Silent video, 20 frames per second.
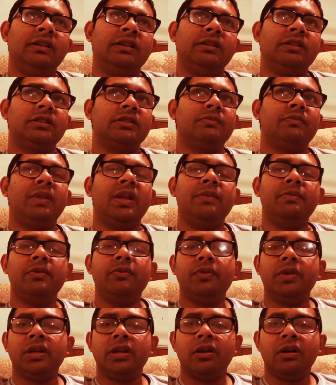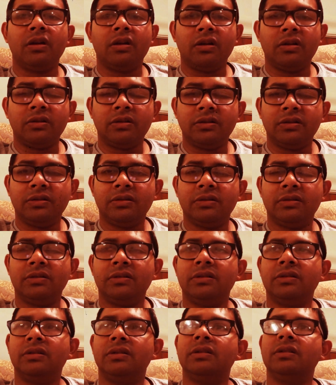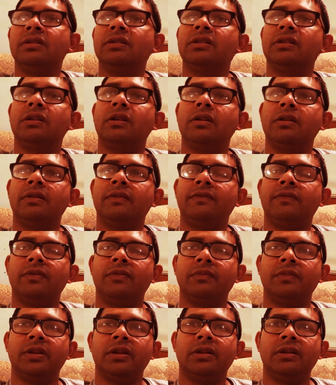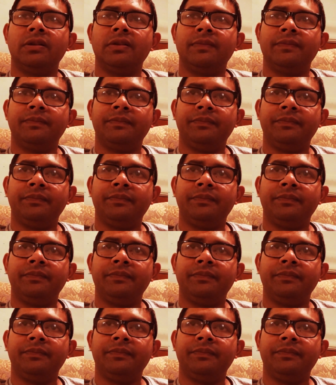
So maybe we got it from there.